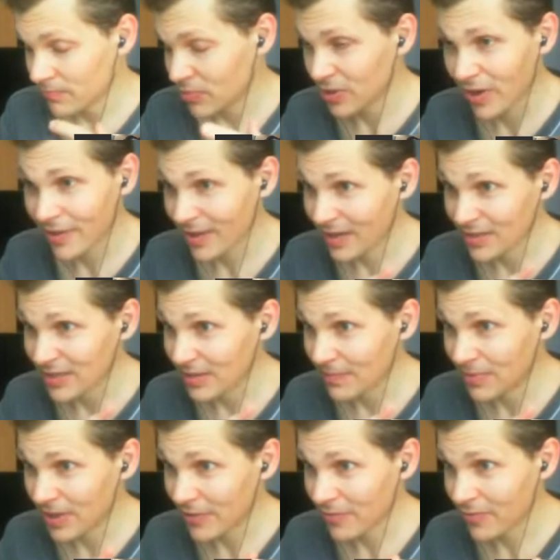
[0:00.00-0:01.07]
can either get a
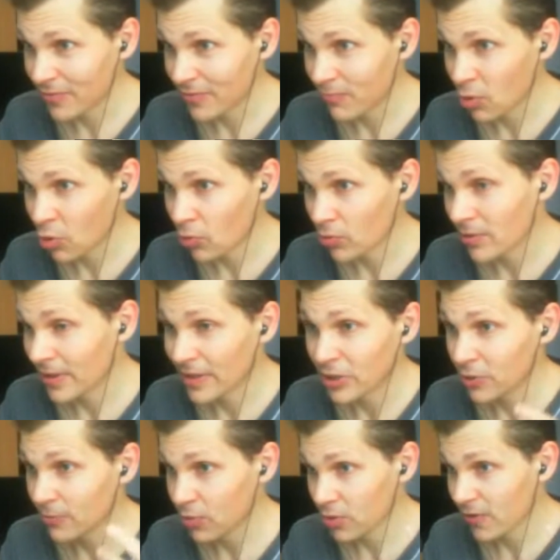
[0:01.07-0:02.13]
DPS to pull and
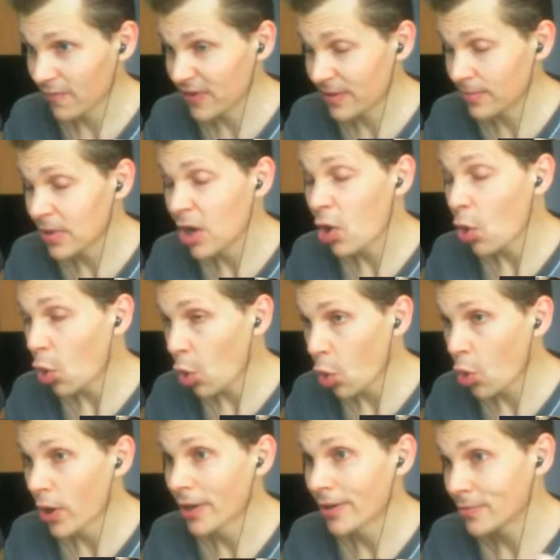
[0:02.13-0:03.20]
then you pull off him,
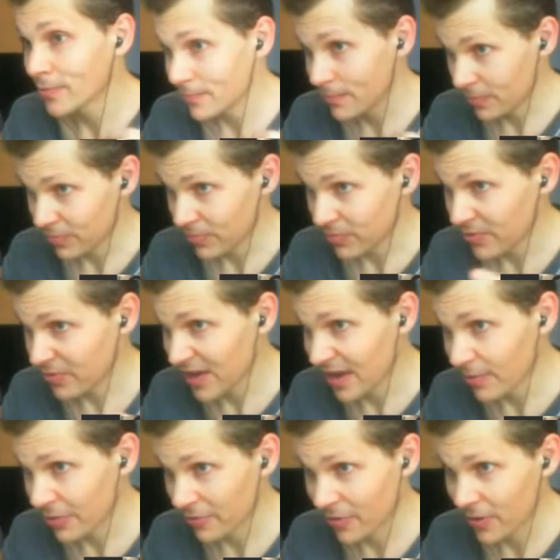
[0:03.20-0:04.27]
or
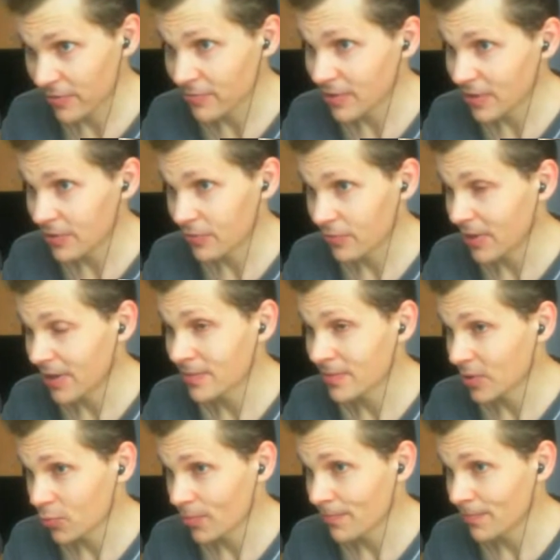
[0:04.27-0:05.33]
saber throw. Either way,
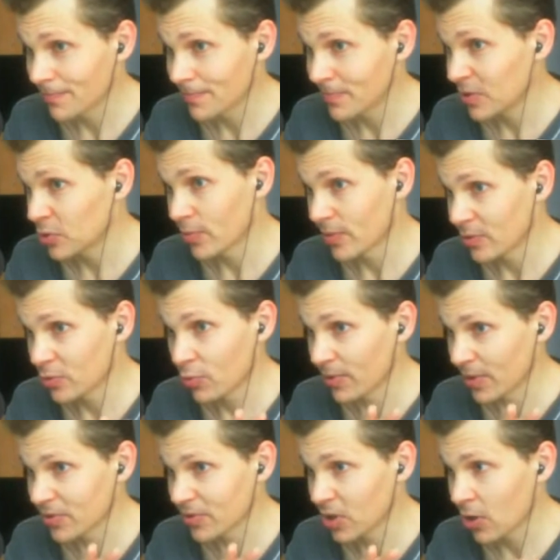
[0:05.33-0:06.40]
you'll
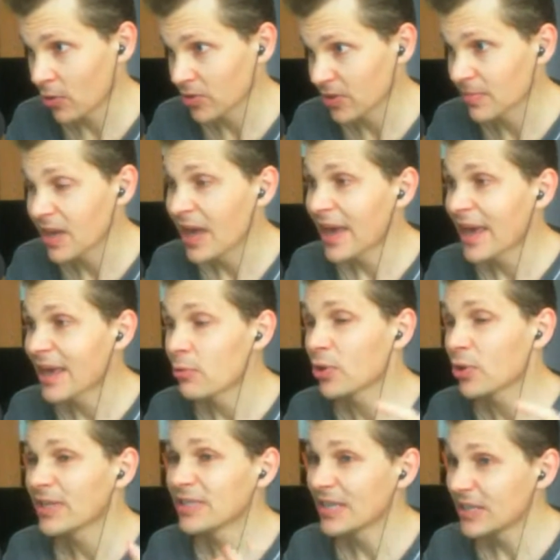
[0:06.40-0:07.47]
be able to hold him. He will
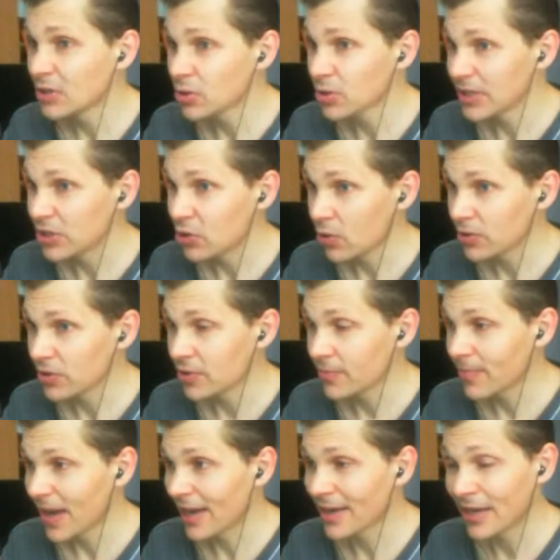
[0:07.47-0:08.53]
continually knock you
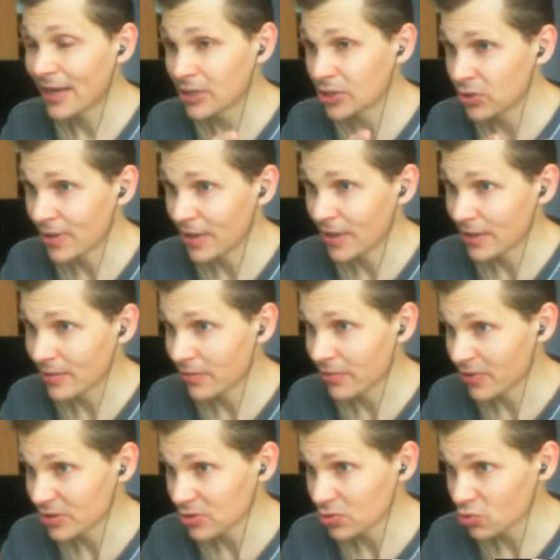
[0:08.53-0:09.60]
back and do a
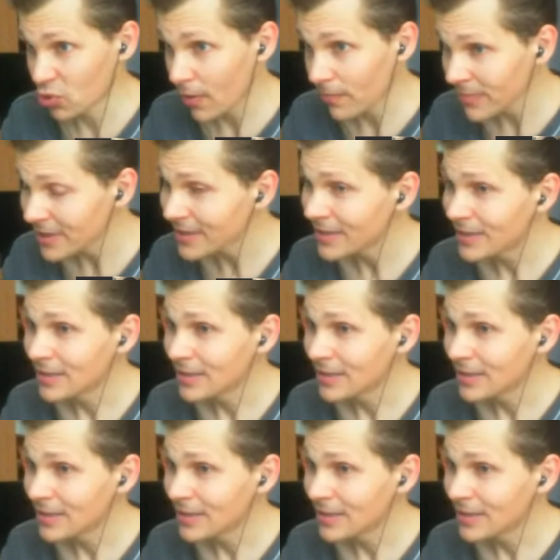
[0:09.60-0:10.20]
threat drop,